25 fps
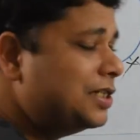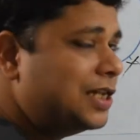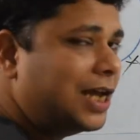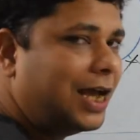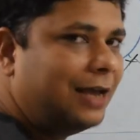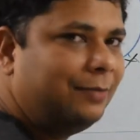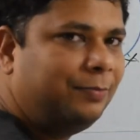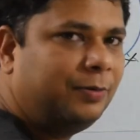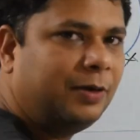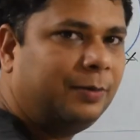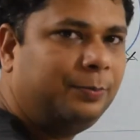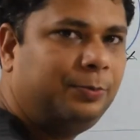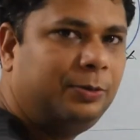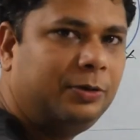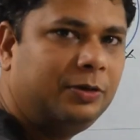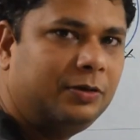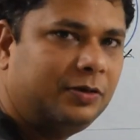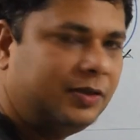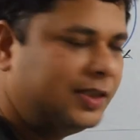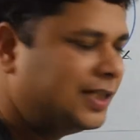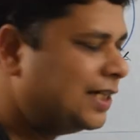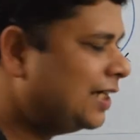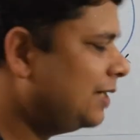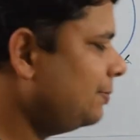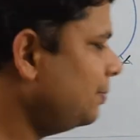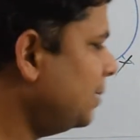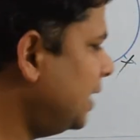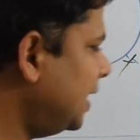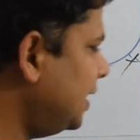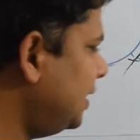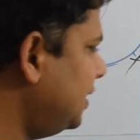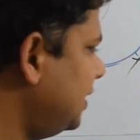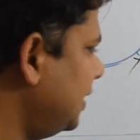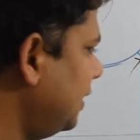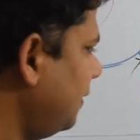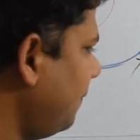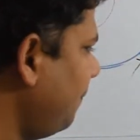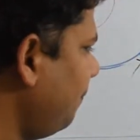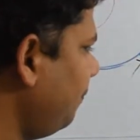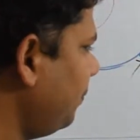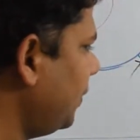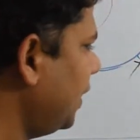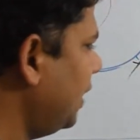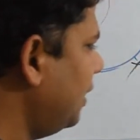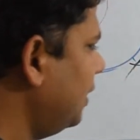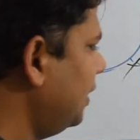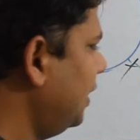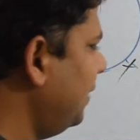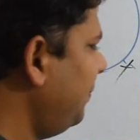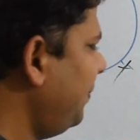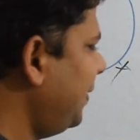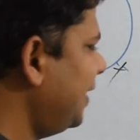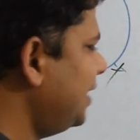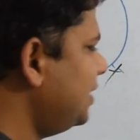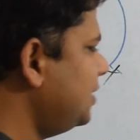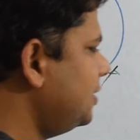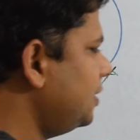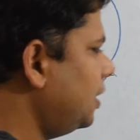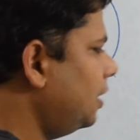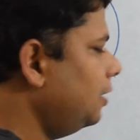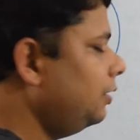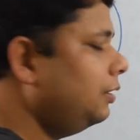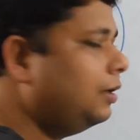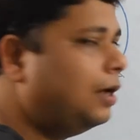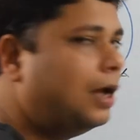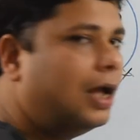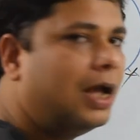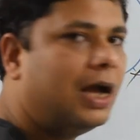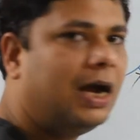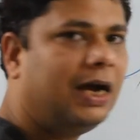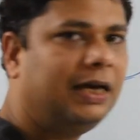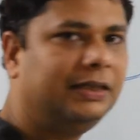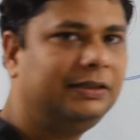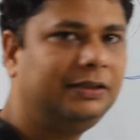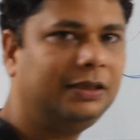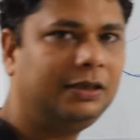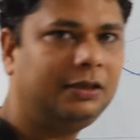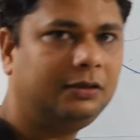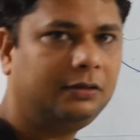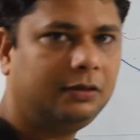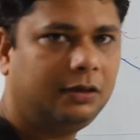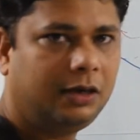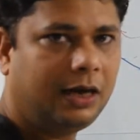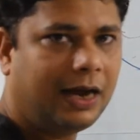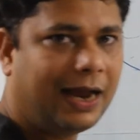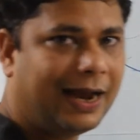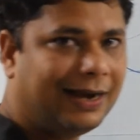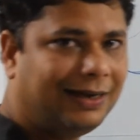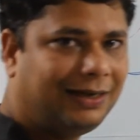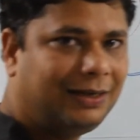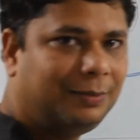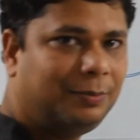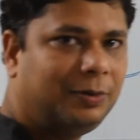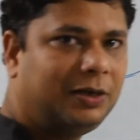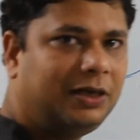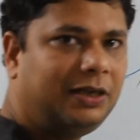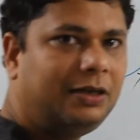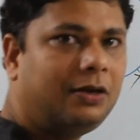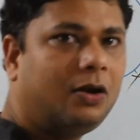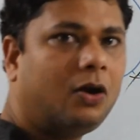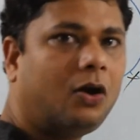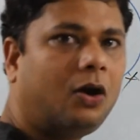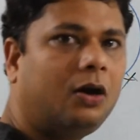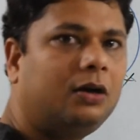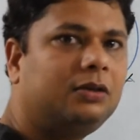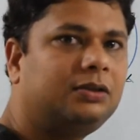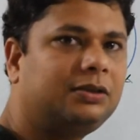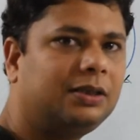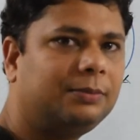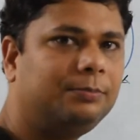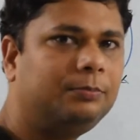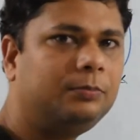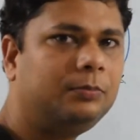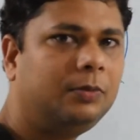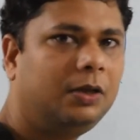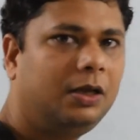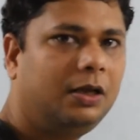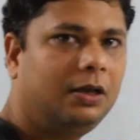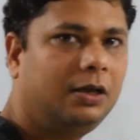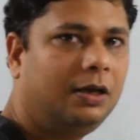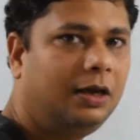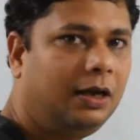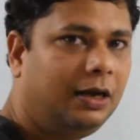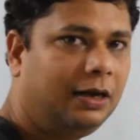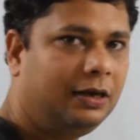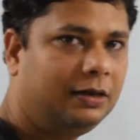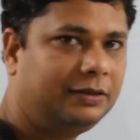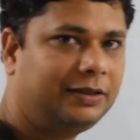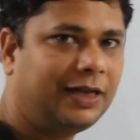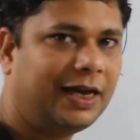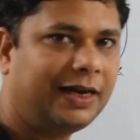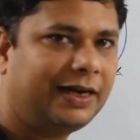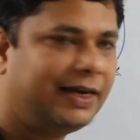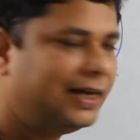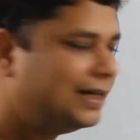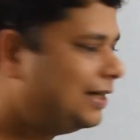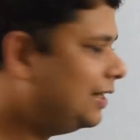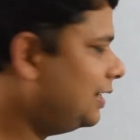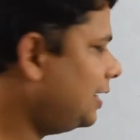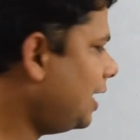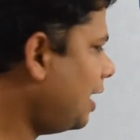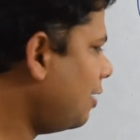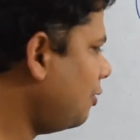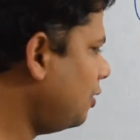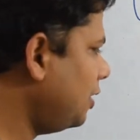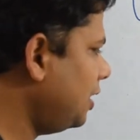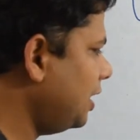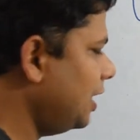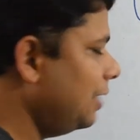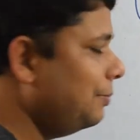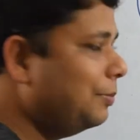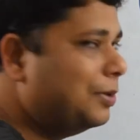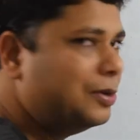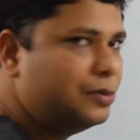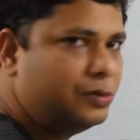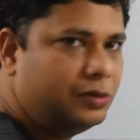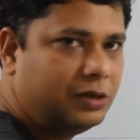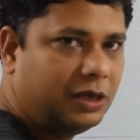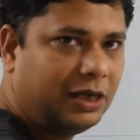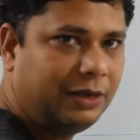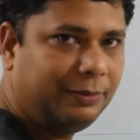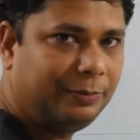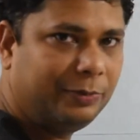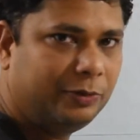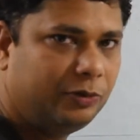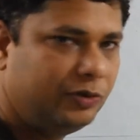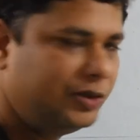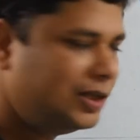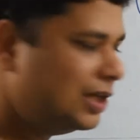type of treatment depends on either antibody or some targeting our immune